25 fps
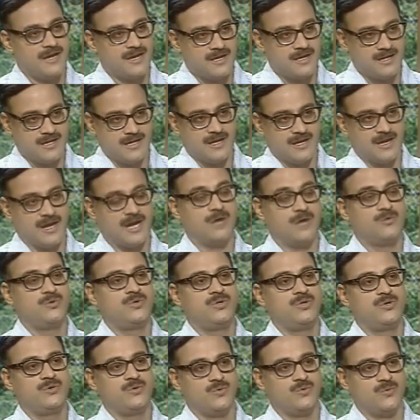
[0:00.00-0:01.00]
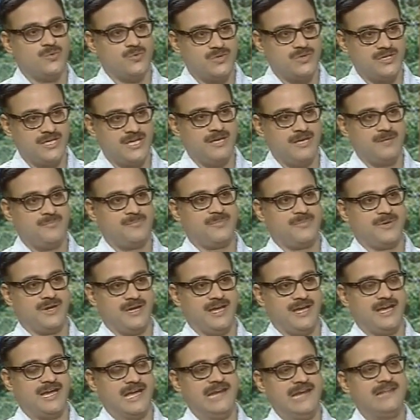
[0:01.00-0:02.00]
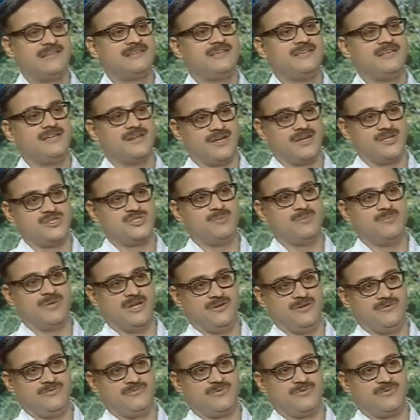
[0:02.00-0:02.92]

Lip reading: how to keep a healthy regimen